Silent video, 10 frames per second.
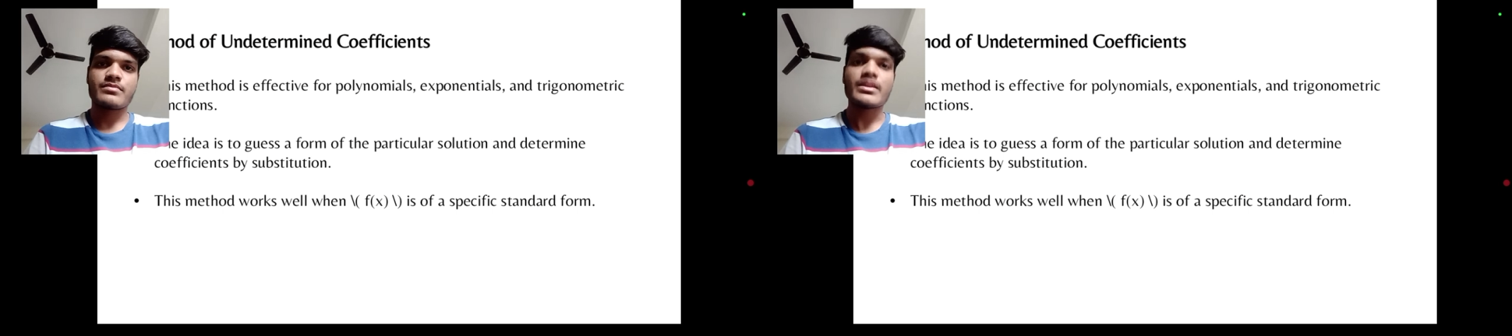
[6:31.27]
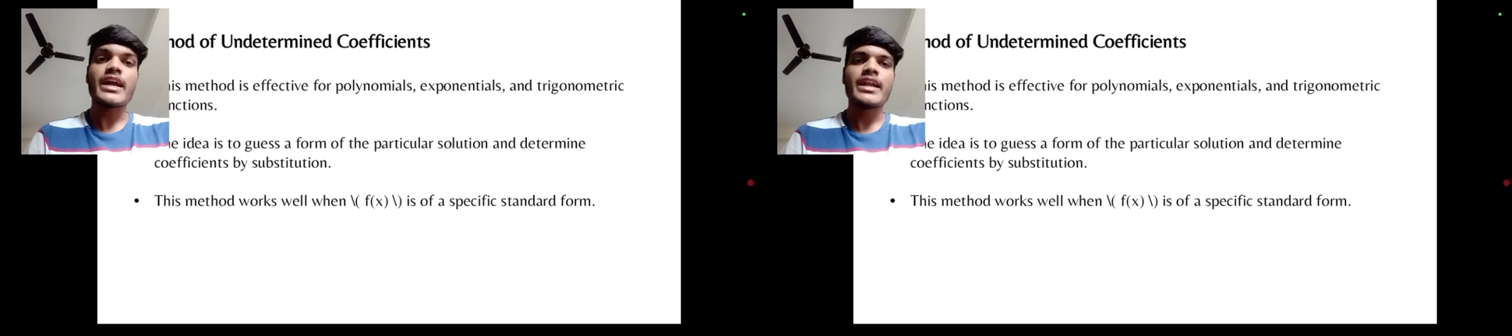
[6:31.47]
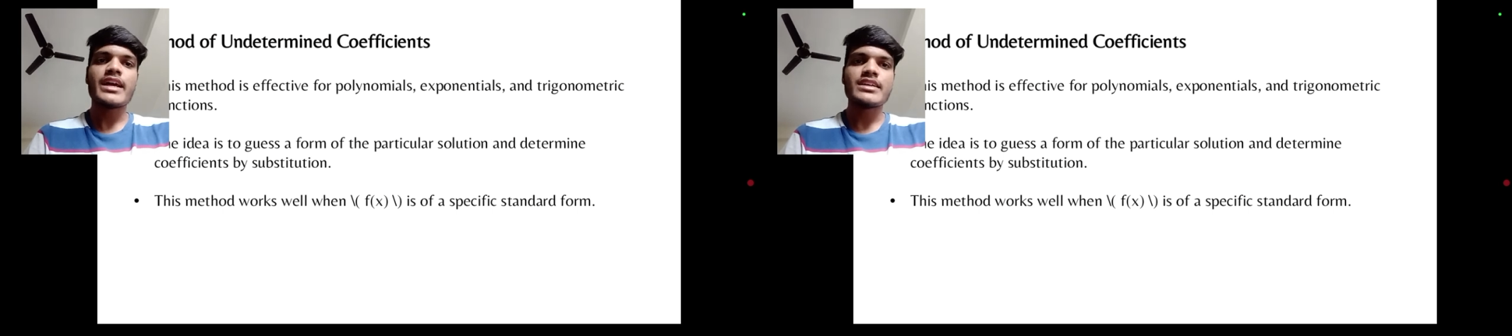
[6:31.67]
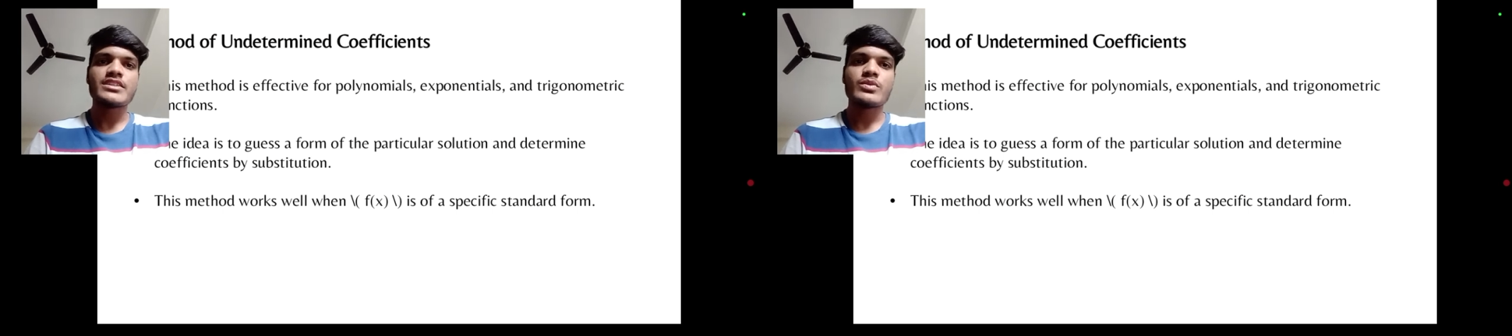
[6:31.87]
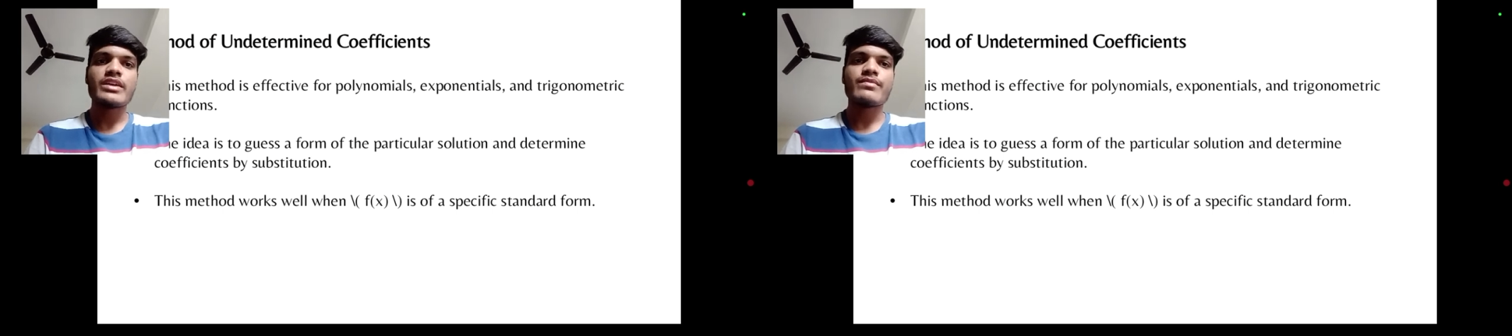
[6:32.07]
The idea is
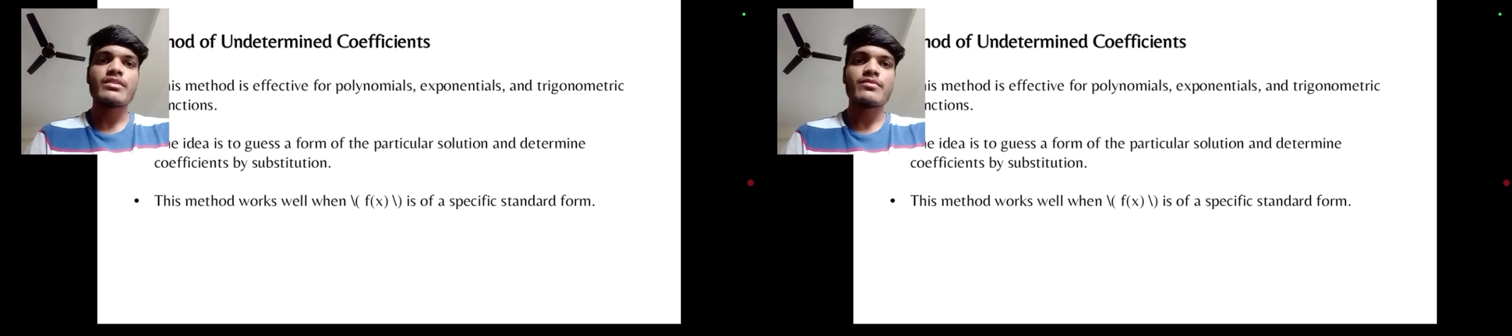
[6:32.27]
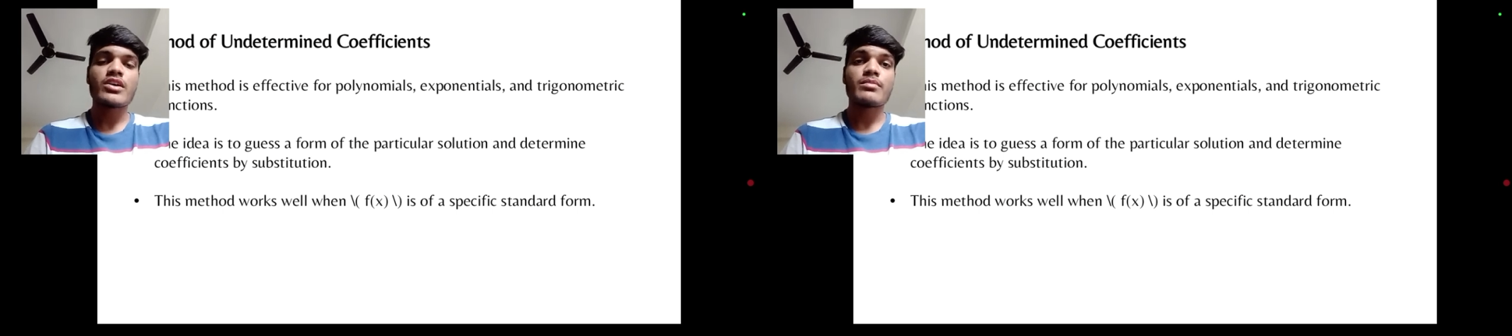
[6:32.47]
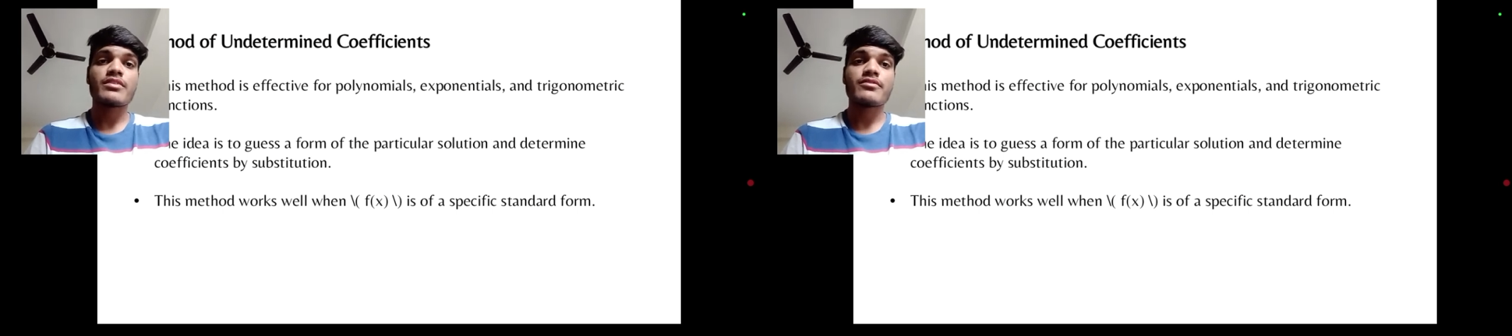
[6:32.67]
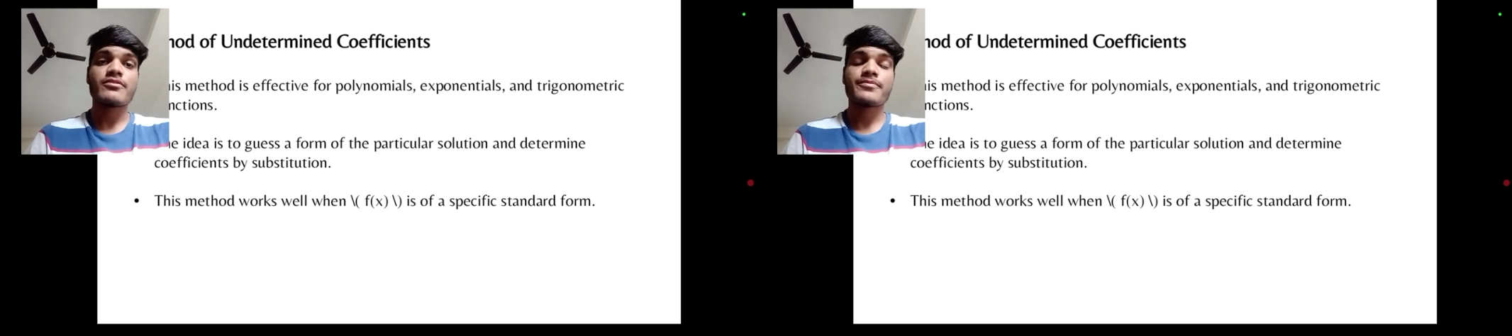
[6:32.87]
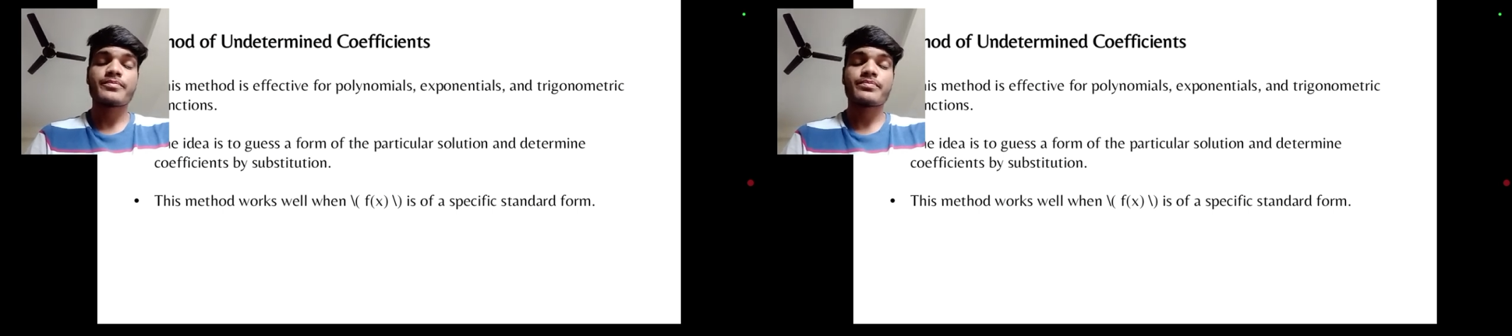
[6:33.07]
to get the form
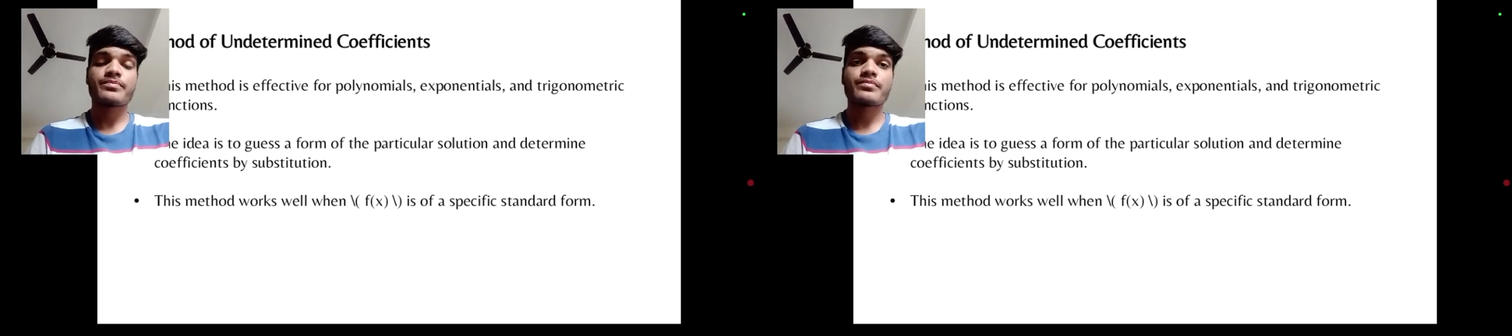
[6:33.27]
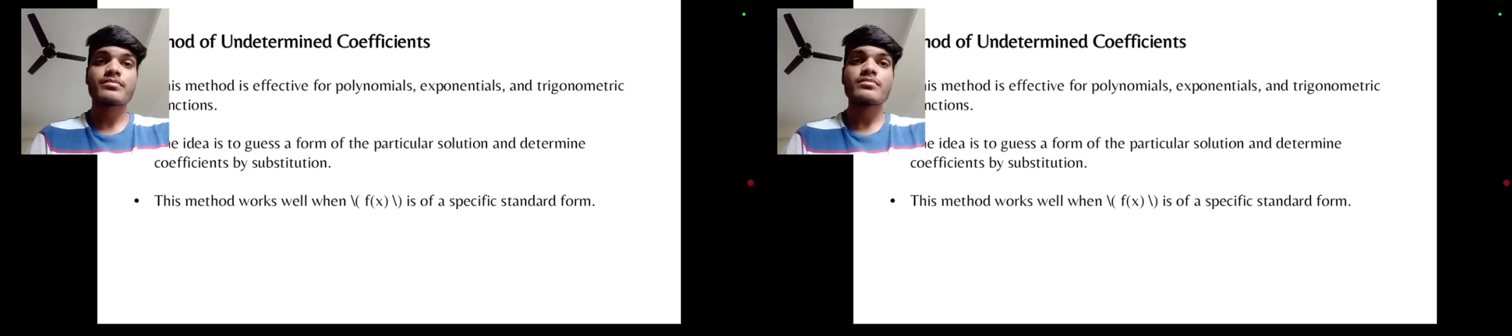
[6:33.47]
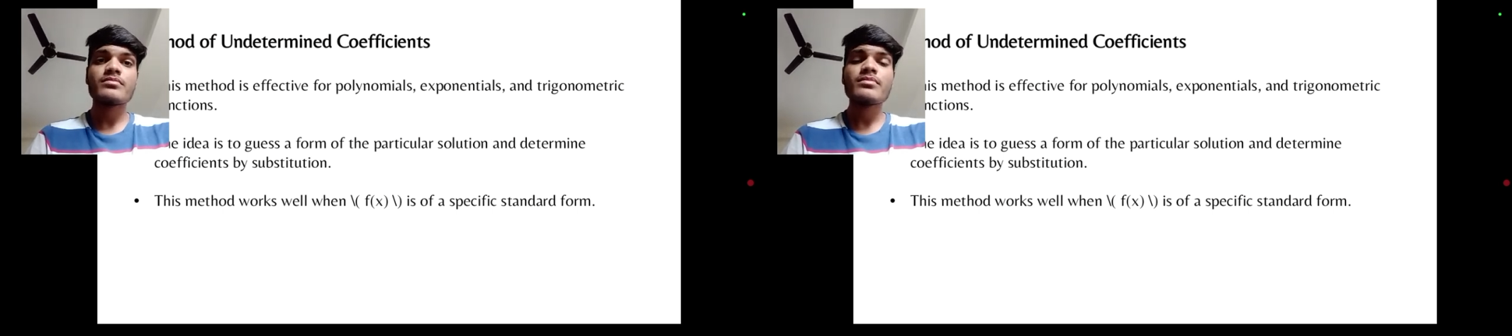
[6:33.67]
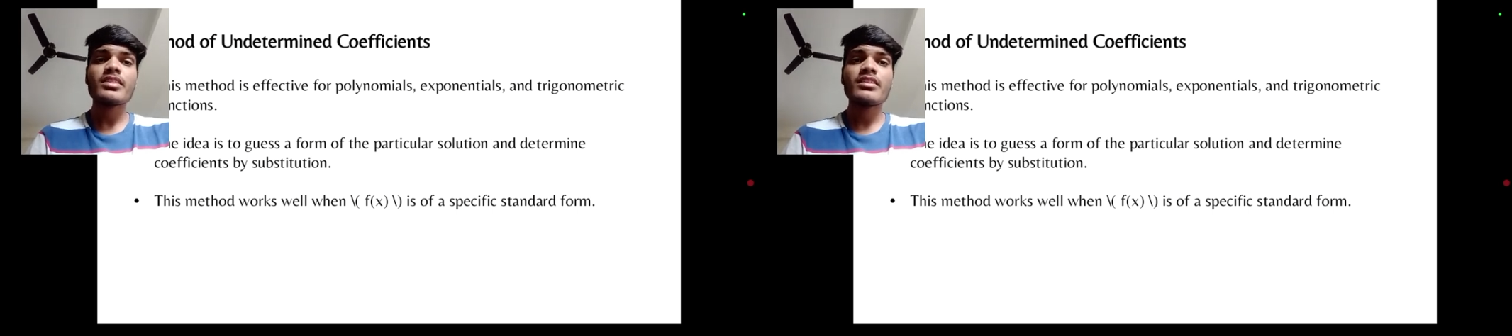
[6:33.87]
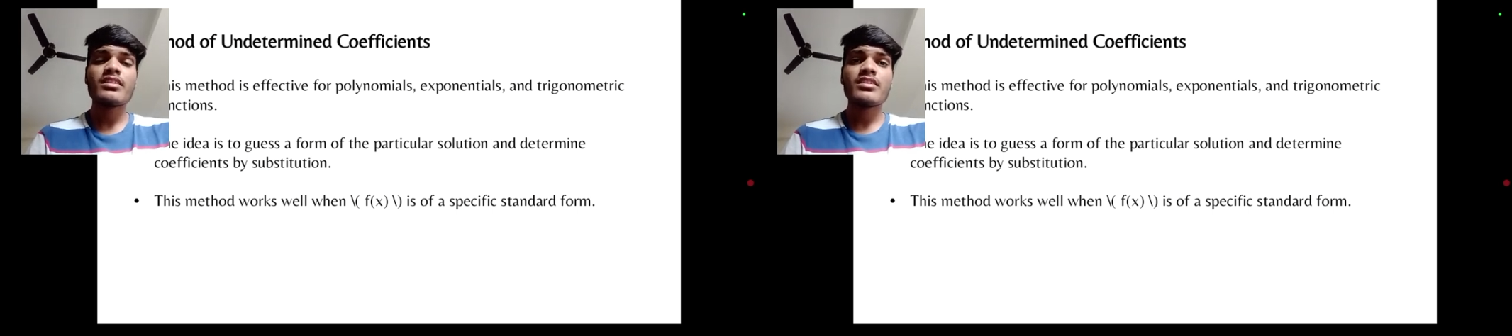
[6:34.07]

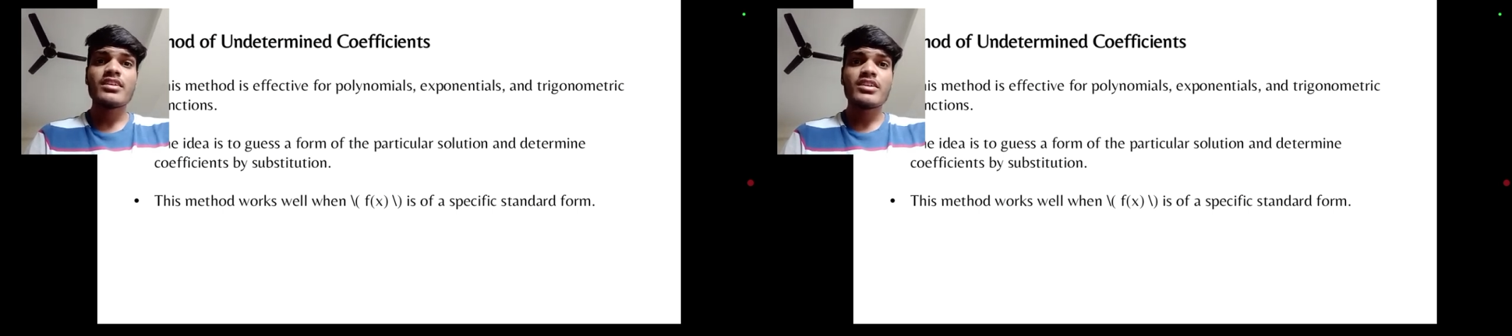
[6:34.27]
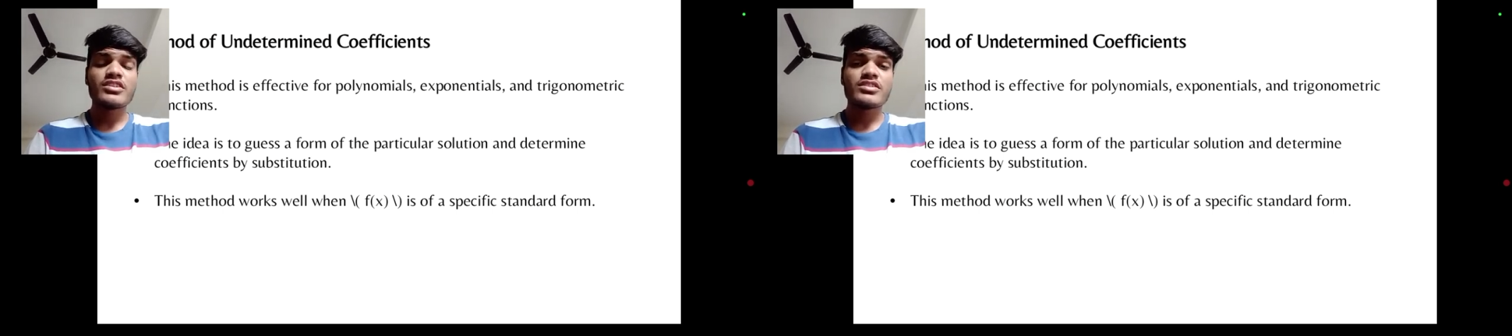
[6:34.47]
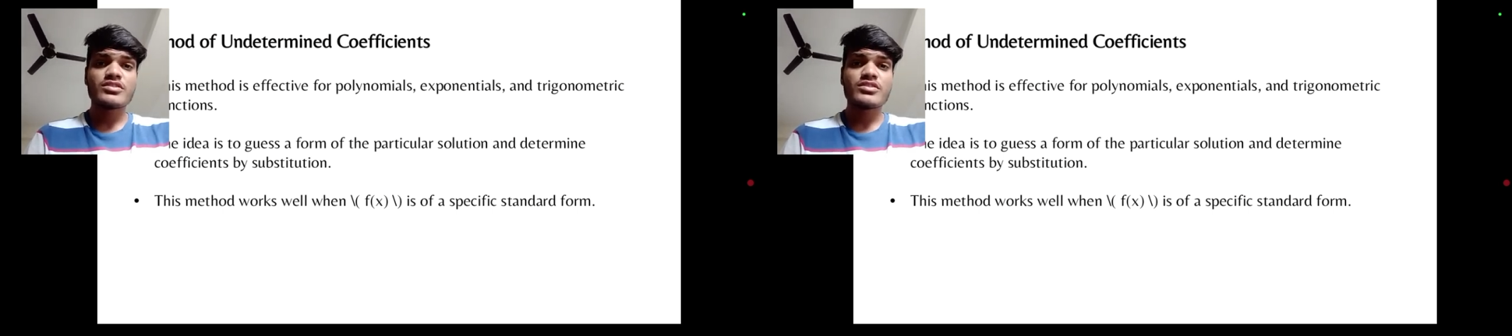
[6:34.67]
of.